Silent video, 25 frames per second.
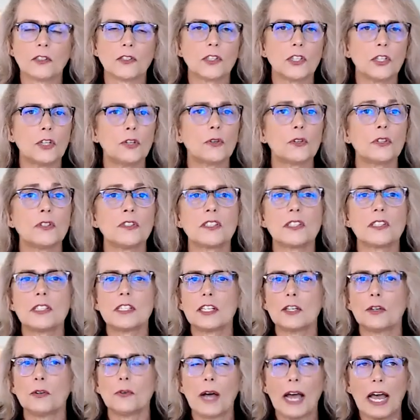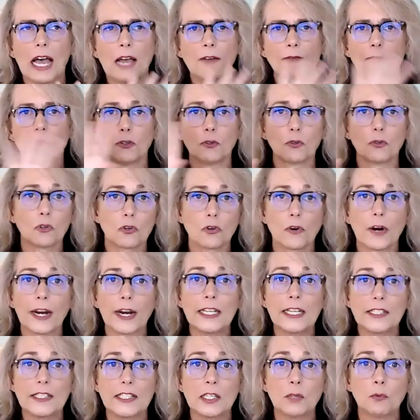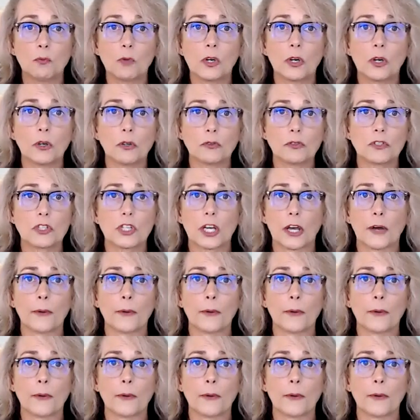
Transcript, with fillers: You can still have your crazy world going